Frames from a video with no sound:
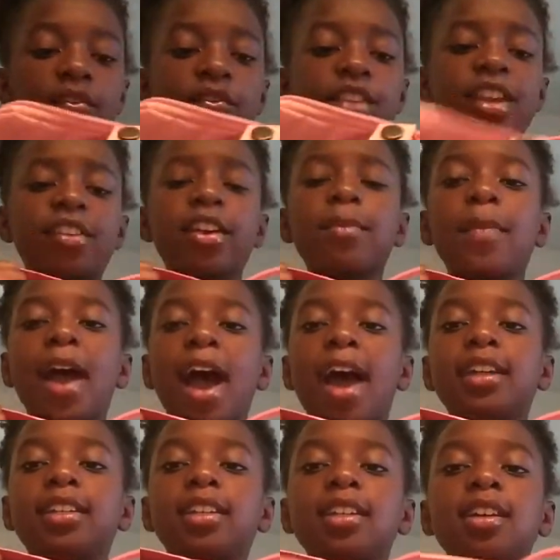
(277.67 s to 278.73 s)
very
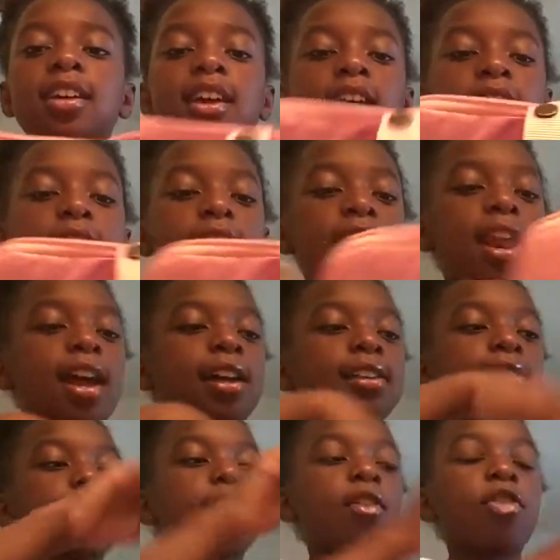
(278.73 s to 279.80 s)
padded. It
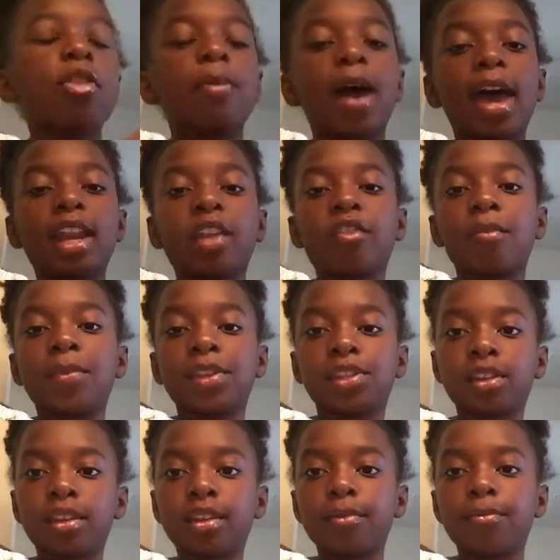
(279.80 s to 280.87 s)
has the padding from the
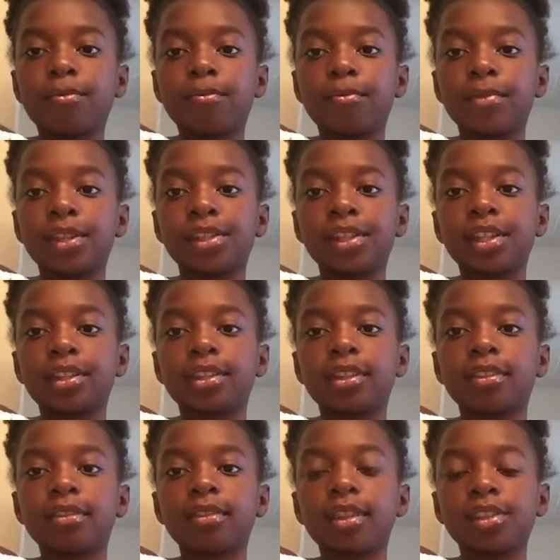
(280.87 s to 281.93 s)

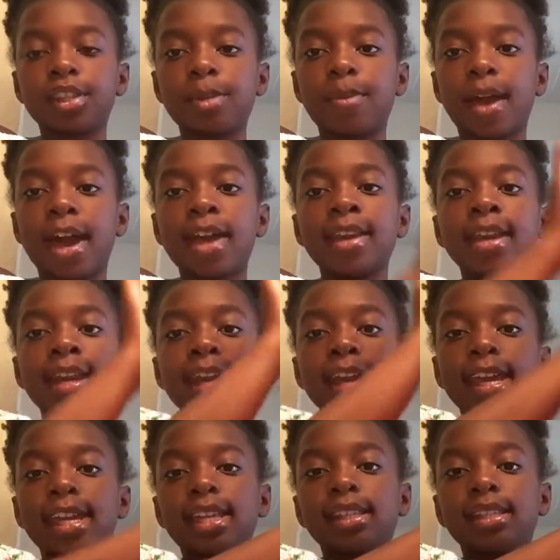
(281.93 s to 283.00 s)
seat pad
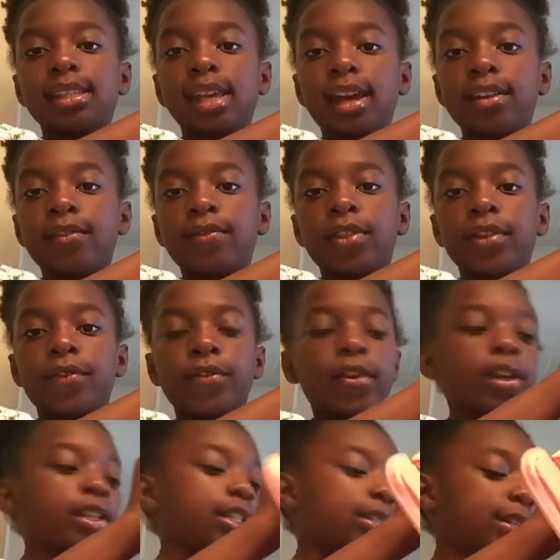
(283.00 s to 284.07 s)
inside of the
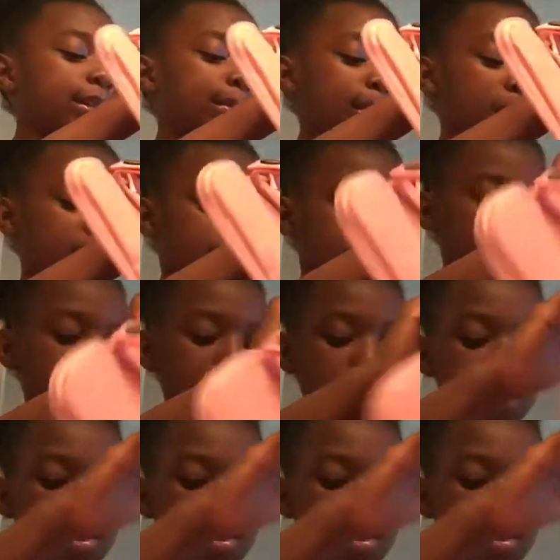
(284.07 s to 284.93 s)
front pocket,